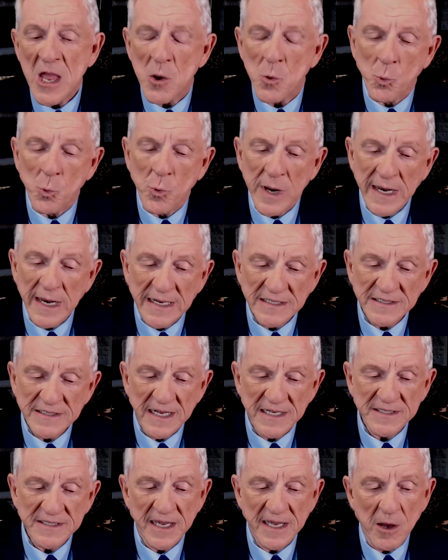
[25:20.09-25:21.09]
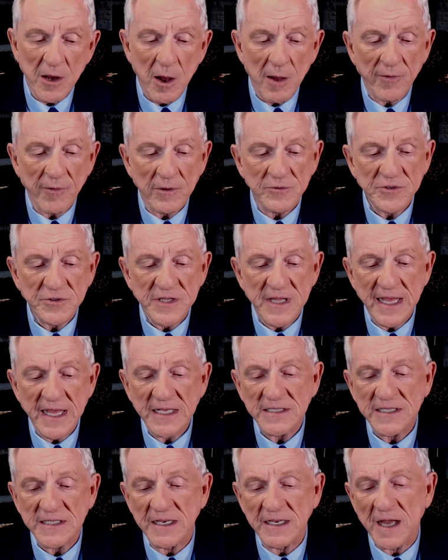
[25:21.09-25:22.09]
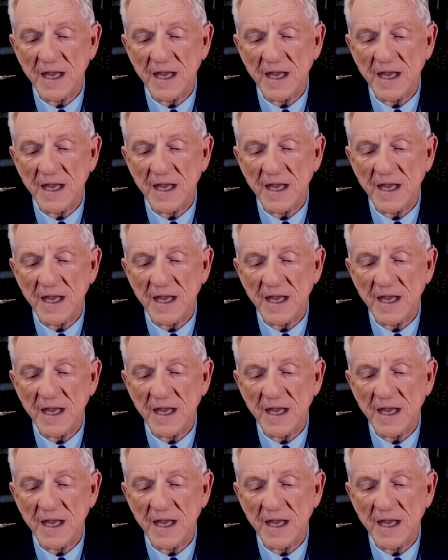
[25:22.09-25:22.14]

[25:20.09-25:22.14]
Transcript: Read, as I said, all those things and